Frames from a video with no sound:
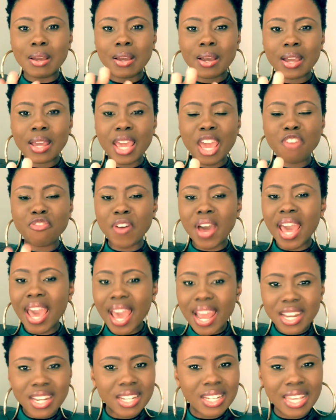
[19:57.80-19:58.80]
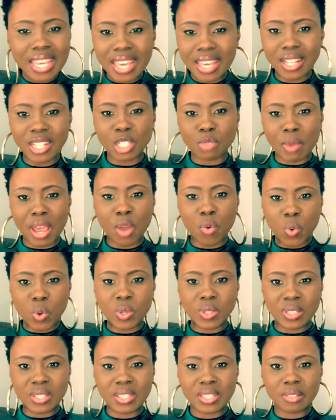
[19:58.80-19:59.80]
If I hadn't healed my
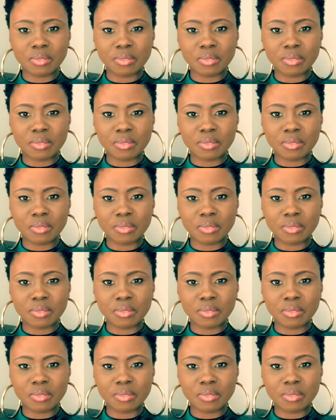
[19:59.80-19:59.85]
wounds,